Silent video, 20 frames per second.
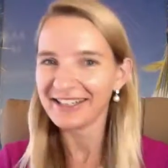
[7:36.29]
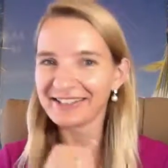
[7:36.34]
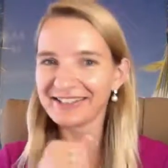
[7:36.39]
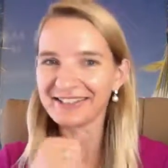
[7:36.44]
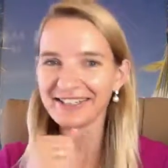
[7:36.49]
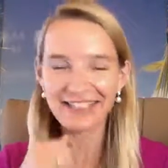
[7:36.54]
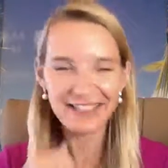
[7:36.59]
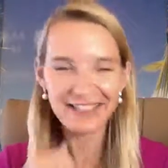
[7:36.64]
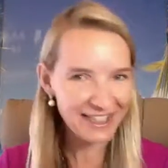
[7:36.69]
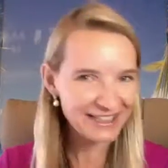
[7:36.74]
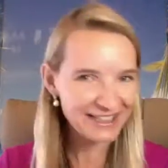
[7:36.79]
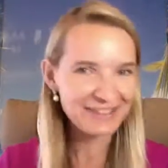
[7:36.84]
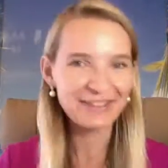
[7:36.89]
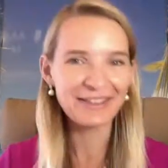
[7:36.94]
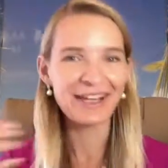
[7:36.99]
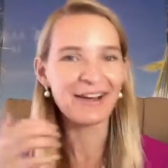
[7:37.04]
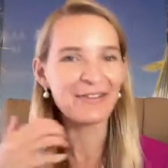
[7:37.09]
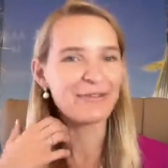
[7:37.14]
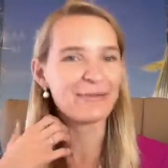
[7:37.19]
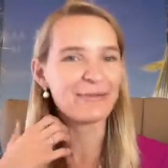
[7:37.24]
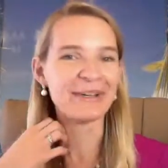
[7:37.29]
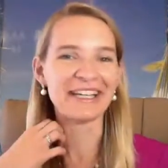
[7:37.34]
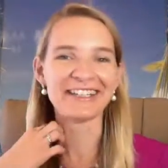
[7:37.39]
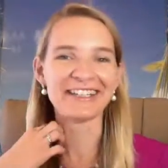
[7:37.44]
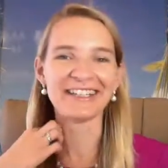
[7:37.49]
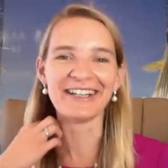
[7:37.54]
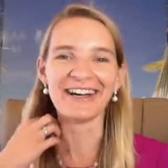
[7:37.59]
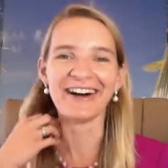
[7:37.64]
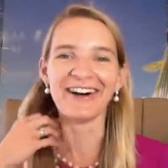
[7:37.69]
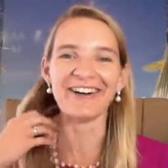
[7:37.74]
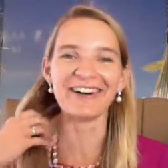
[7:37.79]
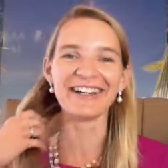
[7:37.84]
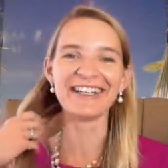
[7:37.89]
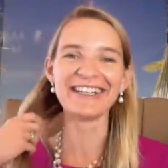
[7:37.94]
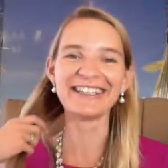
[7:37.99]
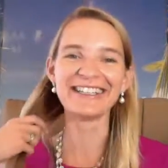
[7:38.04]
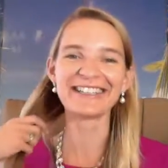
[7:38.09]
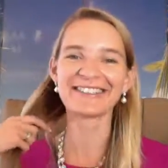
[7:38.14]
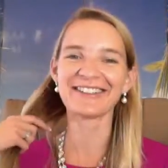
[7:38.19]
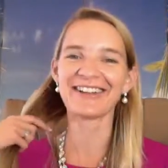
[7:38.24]
he doesn't love me, you know,
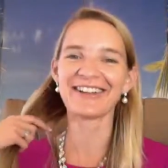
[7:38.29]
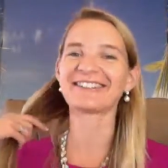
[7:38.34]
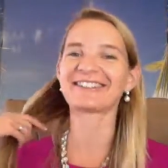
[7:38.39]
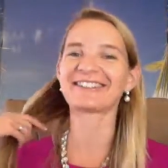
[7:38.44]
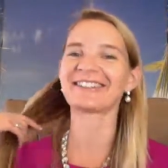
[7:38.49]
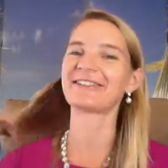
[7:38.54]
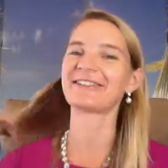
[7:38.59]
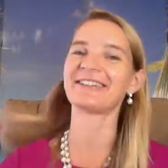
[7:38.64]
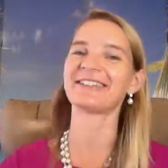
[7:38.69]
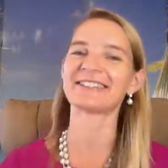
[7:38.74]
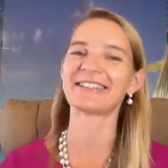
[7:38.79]
he's not serious.